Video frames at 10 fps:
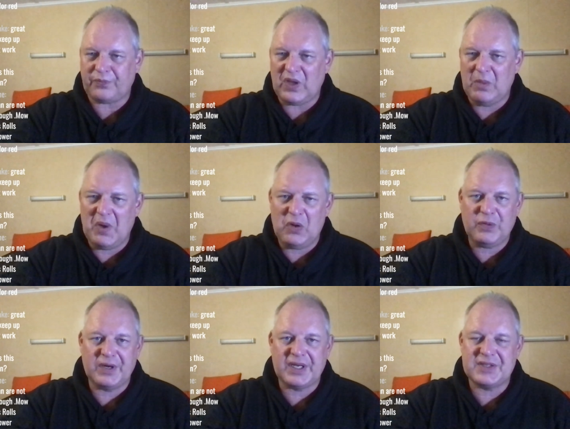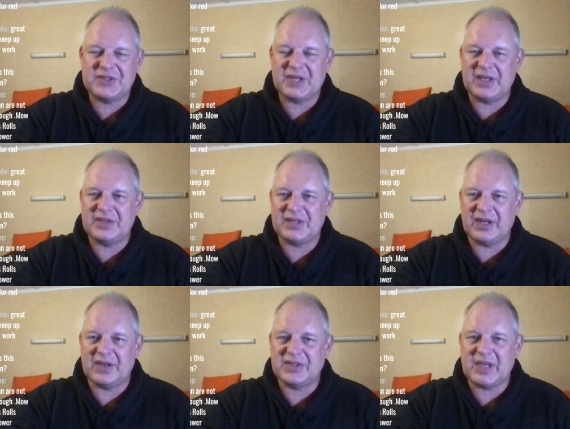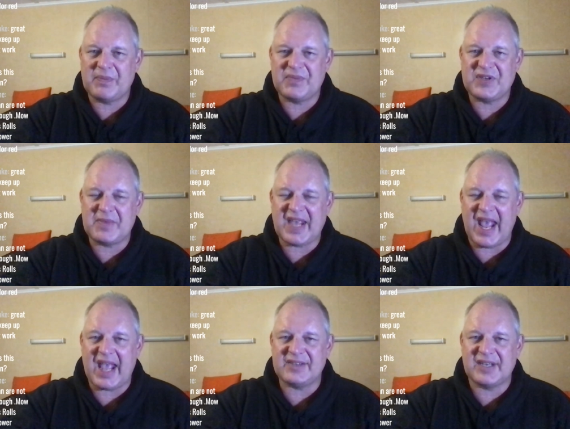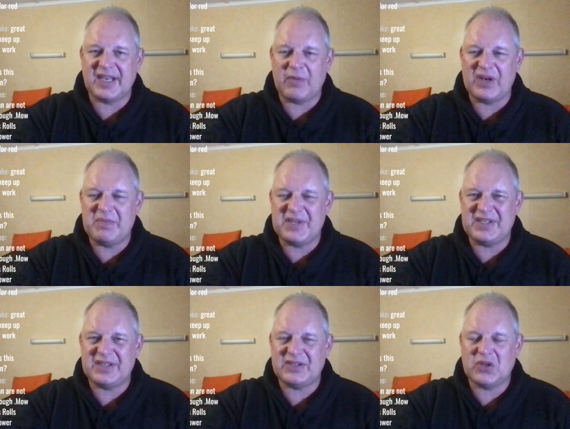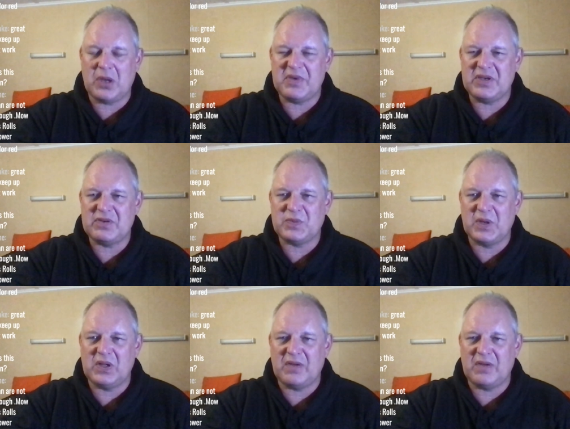mole crickets, and some of the ants can get really busy this time of year as well.